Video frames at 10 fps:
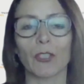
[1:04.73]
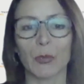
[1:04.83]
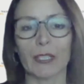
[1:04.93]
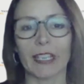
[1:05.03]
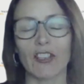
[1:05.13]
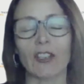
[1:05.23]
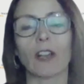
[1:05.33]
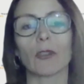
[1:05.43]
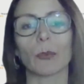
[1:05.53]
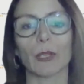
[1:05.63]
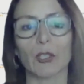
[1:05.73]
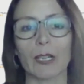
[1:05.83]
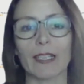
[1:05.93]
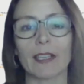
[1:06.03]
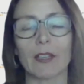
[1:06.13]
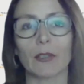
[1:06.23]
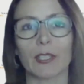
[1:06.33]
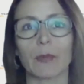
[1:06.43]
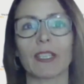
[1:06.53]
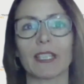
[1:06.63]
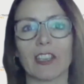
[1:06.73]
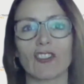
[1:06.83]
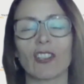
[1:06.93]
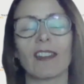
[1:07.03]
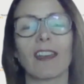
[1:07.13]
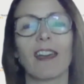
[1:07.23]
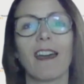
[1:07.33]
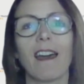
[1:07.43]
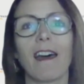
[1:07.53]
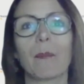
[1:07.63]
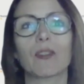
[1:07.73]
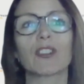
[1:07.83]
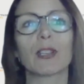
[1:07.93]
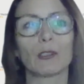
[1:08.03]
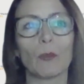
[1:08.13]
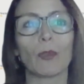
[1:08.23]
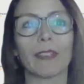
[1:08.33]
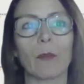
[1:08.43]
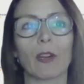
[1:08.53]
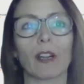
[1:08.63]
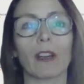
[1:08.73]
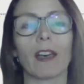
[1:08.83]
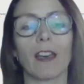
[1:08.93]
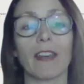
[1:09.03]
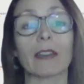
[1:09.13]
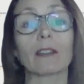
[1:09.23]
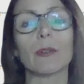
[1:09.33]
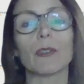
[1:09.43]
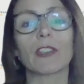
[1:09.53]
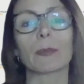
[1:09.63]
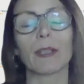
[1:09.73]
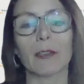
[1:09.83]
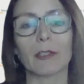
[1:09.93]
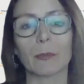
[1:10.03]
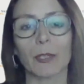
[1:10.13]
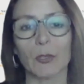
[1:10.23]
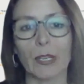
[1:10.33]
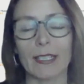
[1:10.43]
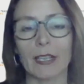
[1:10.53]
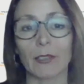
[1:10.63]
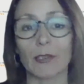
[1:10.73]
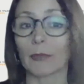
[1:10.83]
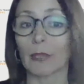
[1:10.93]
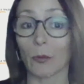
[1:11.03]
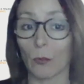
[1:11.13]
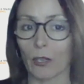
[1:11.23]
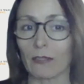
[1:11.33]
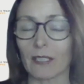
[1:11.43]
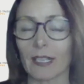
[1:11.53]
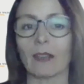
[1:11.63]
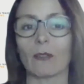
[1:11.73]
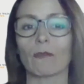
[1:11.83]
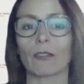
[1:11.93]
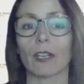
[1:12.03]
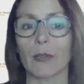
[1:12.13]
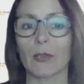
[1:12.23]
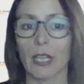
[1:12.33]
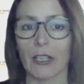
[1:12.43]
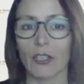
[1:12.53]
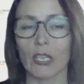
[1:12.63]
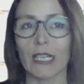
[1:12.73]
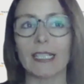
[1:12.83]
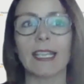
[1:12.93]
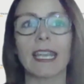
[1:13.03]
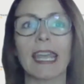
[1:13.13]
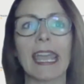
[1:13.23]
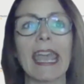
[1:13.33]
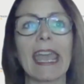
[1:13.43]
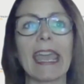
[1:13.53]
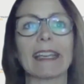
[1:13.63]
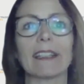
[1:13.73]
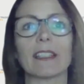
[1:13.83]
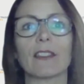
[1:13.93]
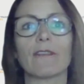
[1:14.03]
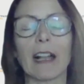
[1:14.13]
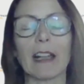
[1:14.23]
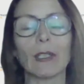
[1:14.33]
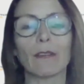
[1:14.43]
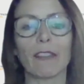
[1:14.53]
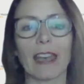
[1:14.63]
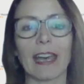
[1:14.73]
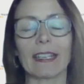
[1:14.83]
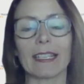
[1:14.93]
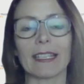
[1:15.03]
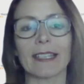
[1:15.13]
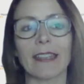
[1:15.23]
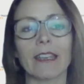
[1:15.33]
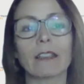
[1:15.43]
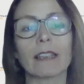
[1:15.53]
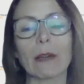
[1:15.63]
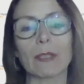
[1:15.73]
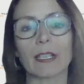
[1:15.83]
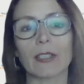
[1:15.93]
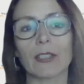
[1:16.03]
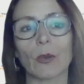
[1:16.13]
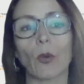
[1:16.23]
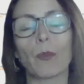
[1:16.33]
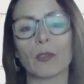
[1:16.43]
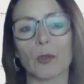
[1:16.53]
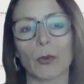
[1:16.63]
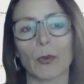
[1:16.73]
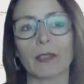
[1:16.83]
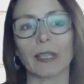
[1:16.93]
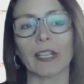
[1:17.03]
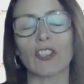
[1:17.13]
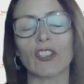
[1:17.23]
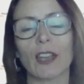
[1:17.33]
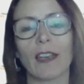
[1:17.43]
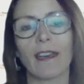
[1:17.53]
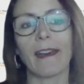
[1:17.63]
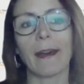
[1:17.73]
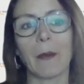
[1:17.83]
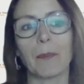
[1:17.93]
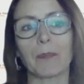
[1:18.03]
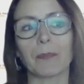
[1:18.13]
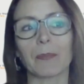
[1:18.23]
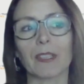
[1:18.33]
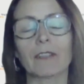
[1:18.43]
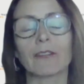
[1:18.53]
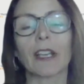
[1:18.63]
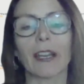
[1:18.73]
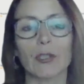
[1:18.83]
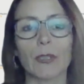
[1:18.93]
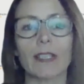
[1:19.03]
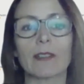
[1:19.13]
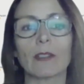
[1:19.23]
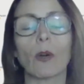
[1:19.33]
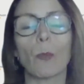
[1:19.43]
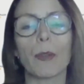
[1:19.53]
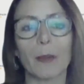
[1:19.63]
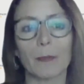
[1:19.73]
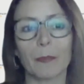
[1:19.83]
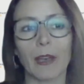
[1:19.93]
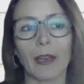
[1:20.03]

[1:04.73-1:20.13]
association called the World Trade Center Association, which is a global network that includes 300 World Trade Centers around the world in over 100 countries. And the value of that is that that allows us to open doors and reach different countries and open up